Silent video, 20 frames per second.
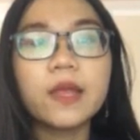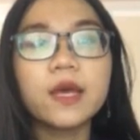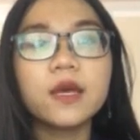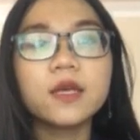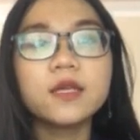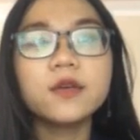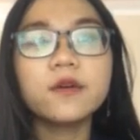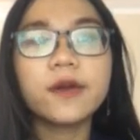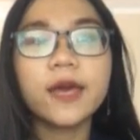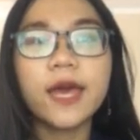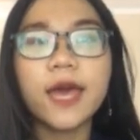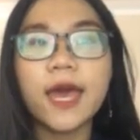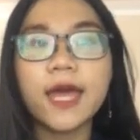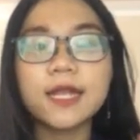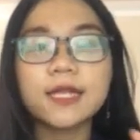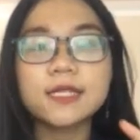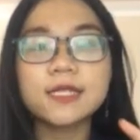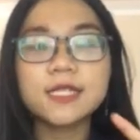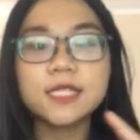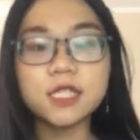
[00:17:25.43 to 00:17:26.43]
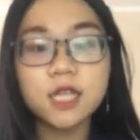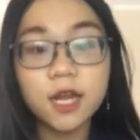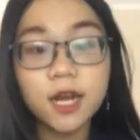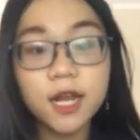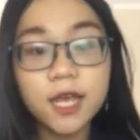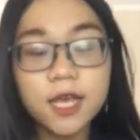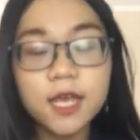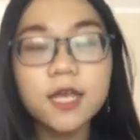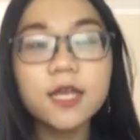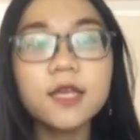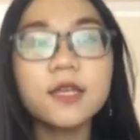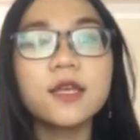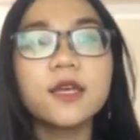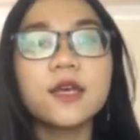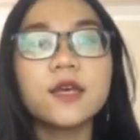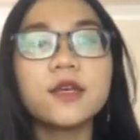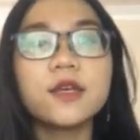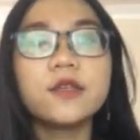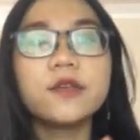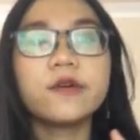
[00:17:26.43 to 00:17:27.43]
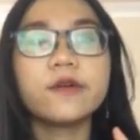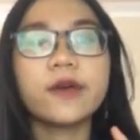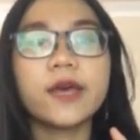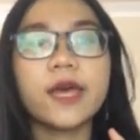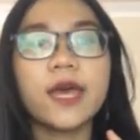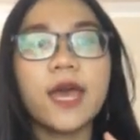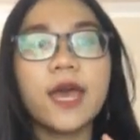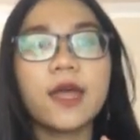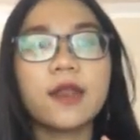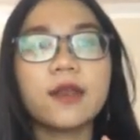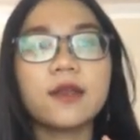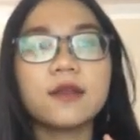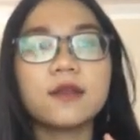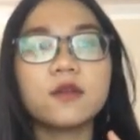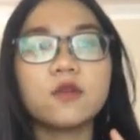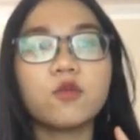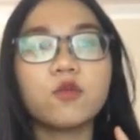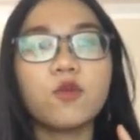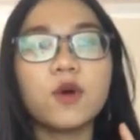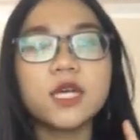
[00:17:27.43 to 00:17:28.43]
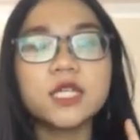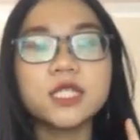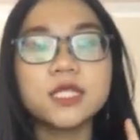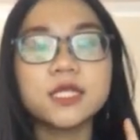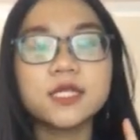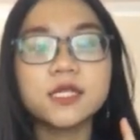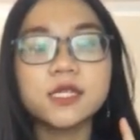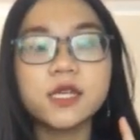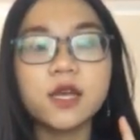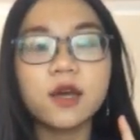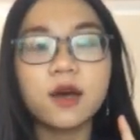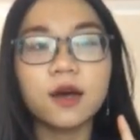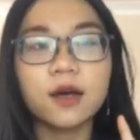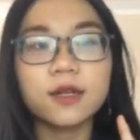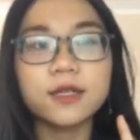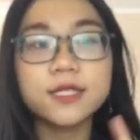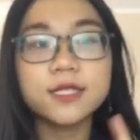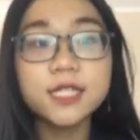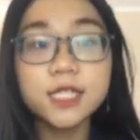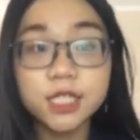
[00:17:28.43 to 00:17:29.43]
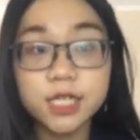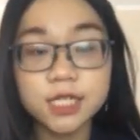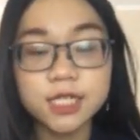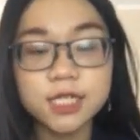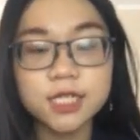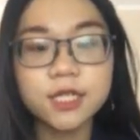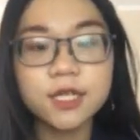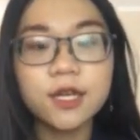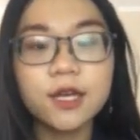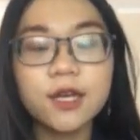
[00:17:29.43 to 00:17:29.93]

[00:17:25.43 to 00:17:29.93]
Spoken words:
You can study, you can wash your dishes,